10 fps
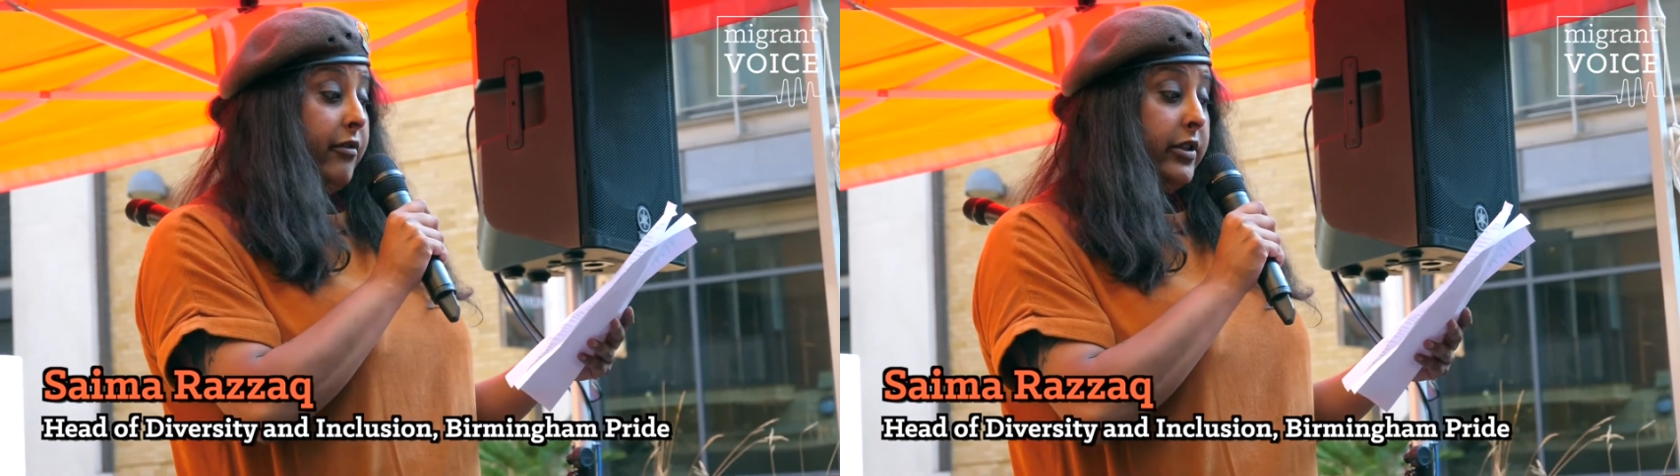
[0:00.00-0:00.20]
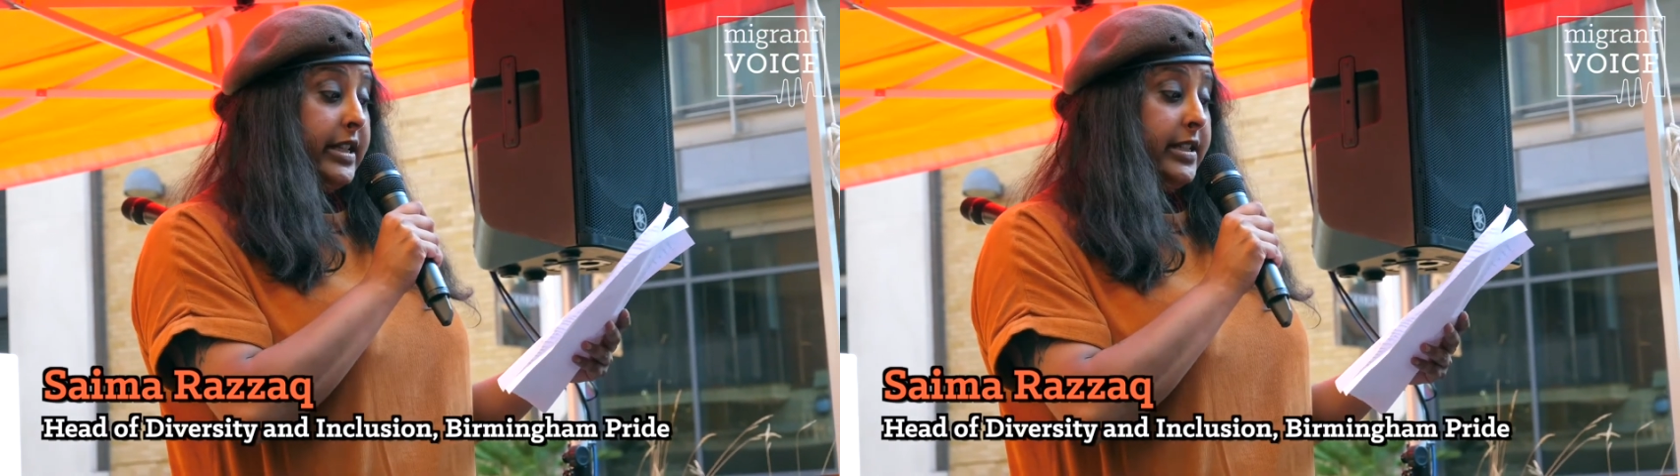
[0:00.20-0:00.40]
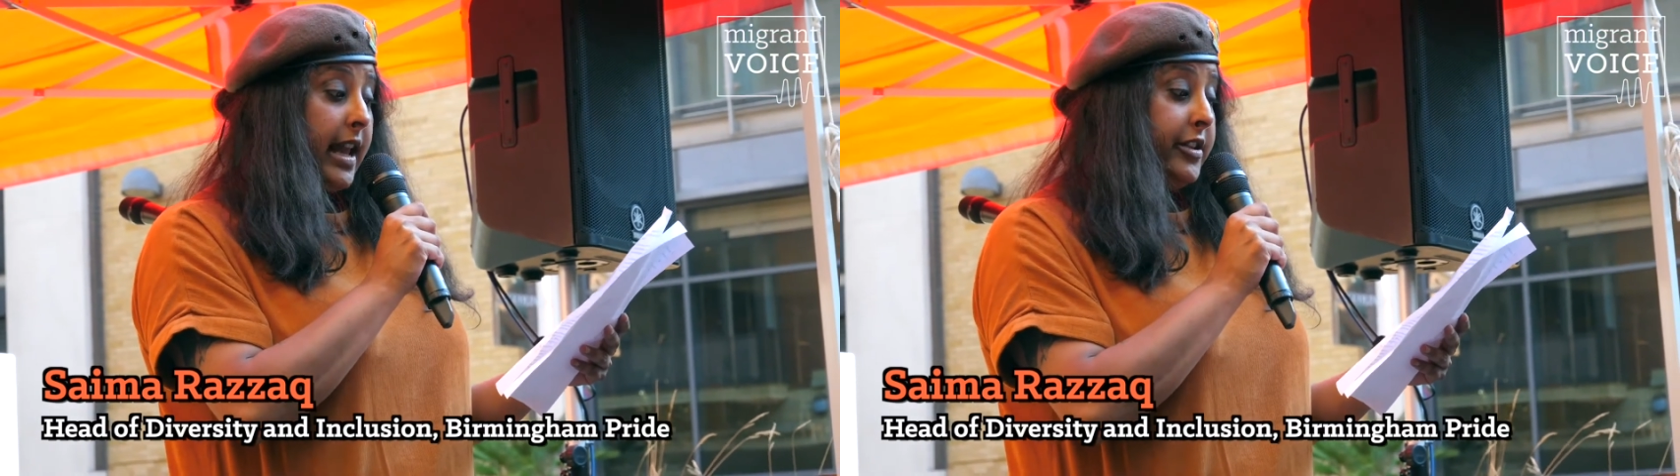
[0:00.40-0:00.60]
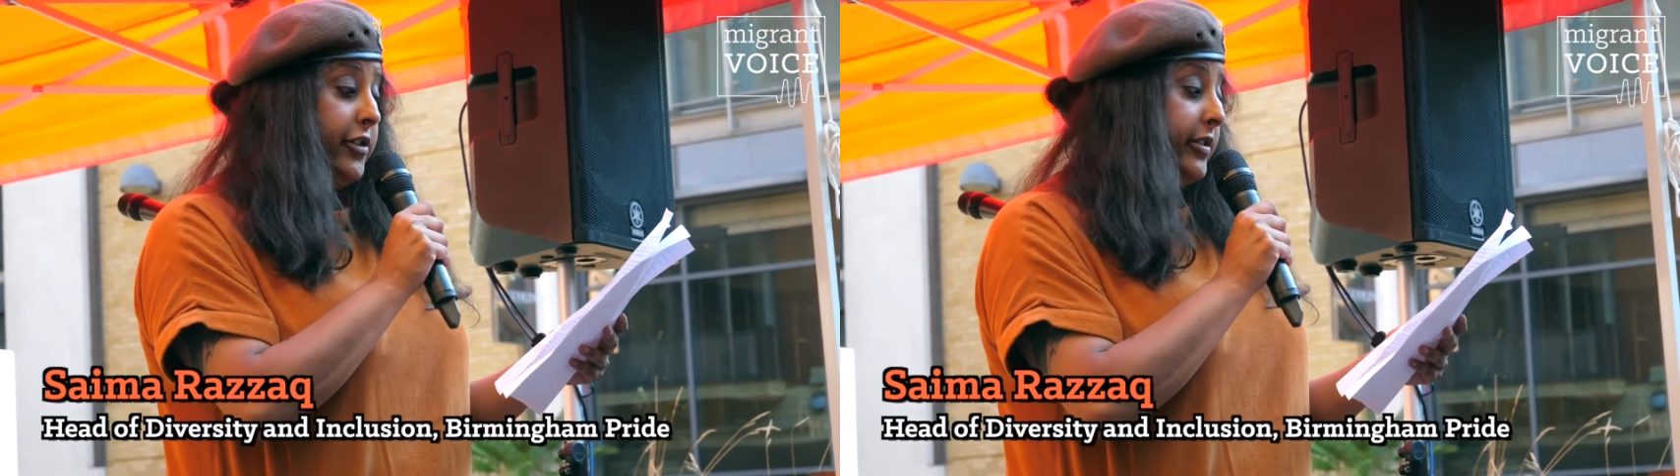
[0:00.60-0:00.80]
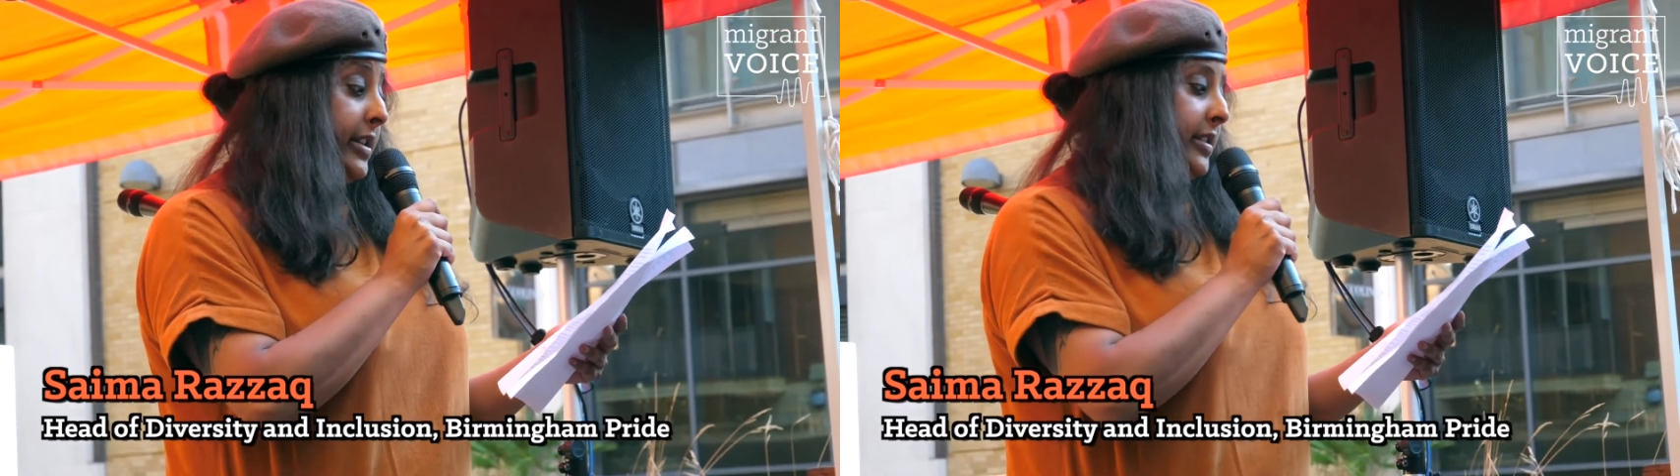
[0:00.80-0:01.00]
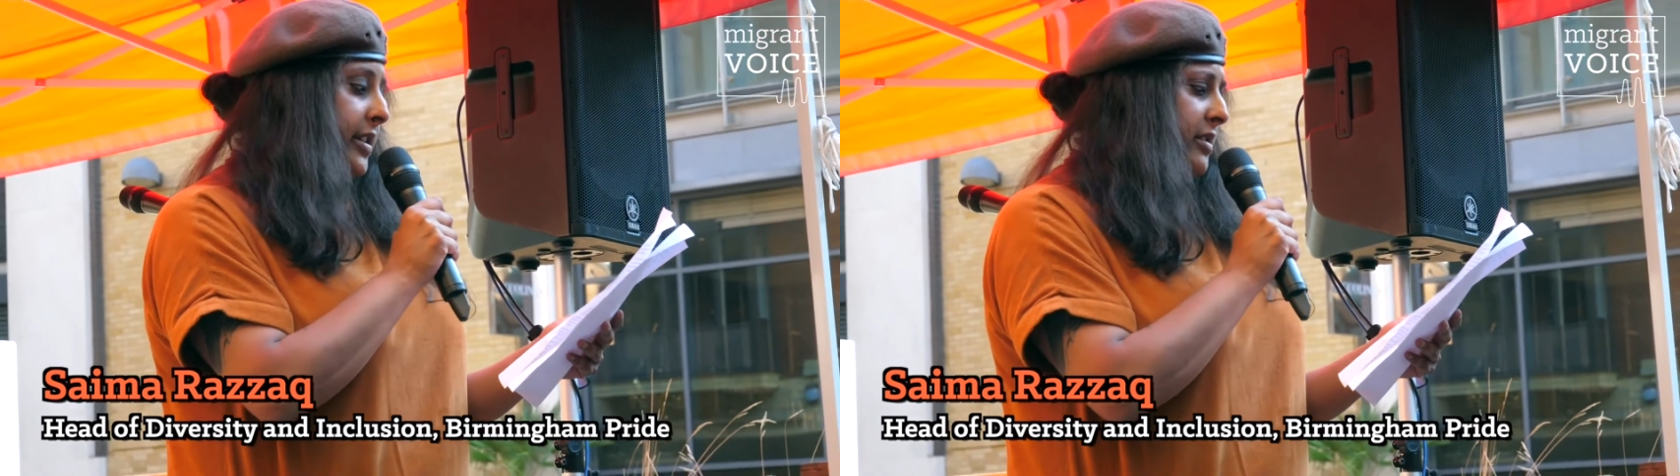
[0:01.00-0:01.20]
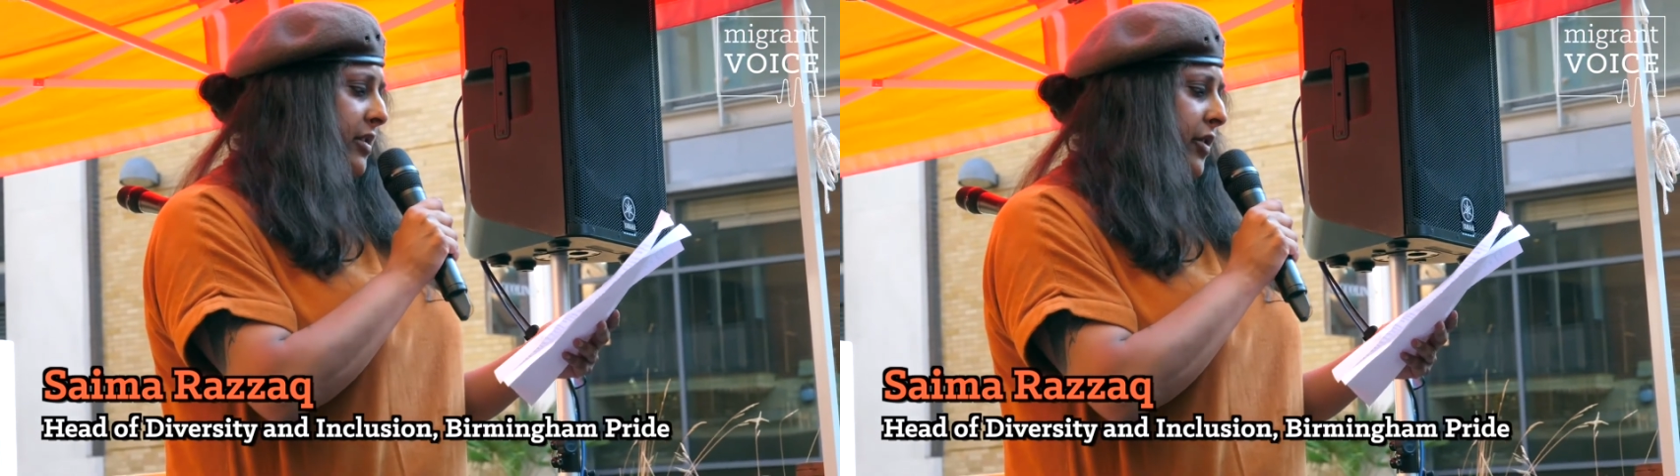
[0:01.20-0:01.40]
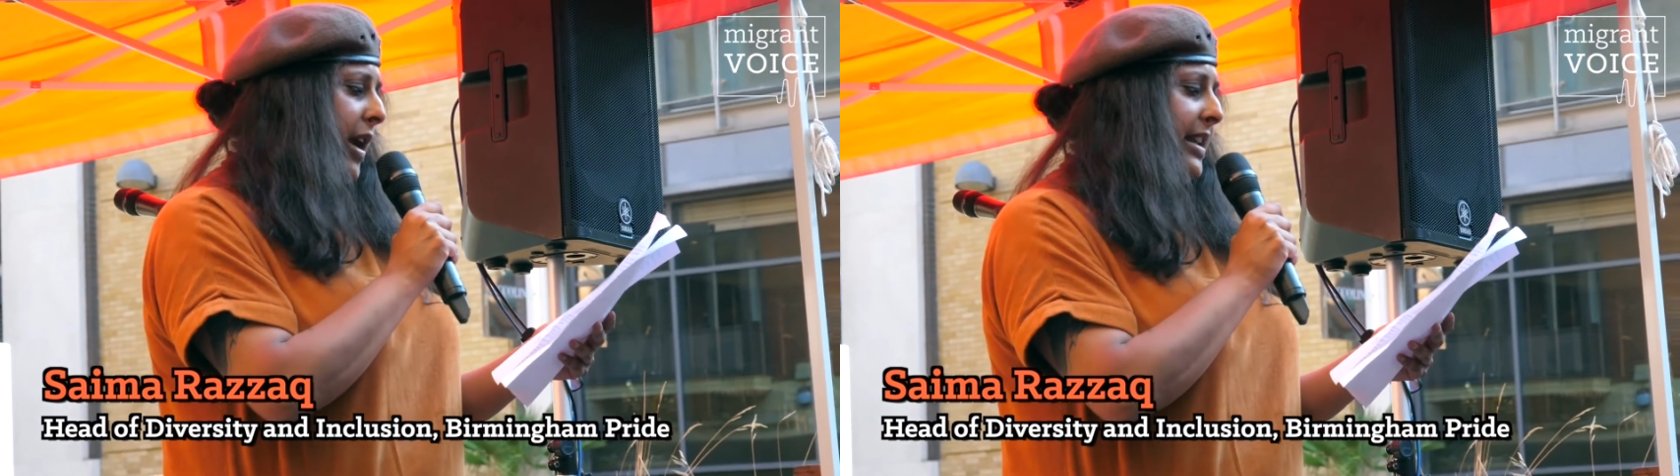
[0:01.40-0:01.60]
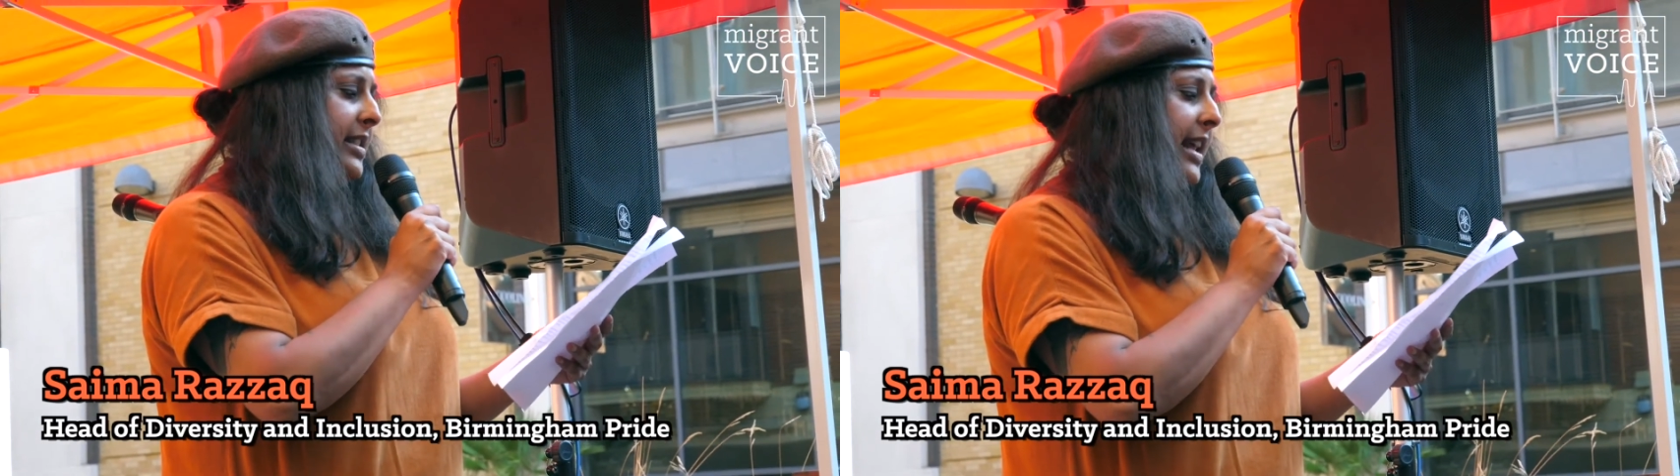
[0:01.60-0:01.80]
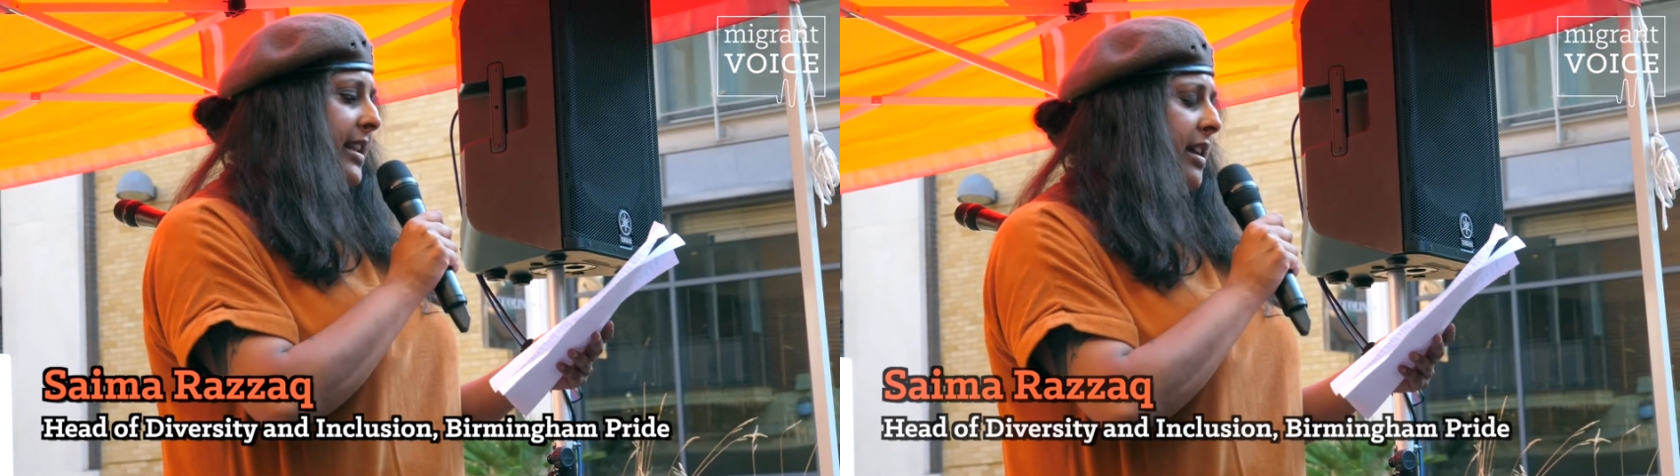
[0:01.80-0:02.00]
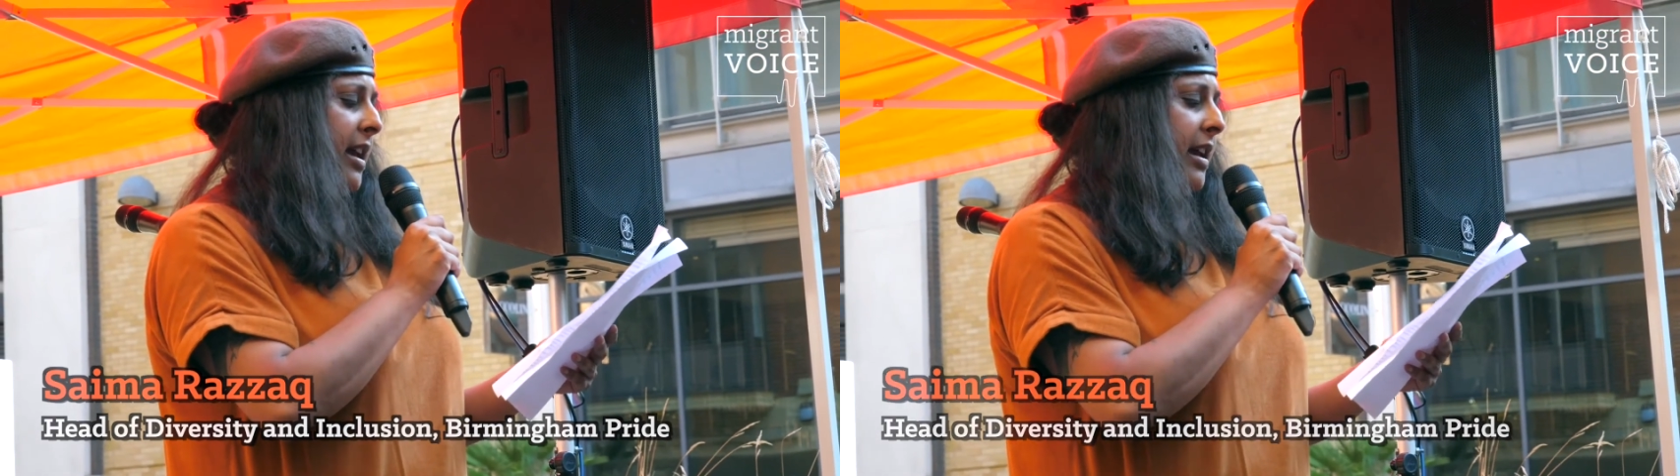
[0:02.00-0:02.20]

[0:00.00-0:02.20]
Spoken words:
Voice and Unison, who has led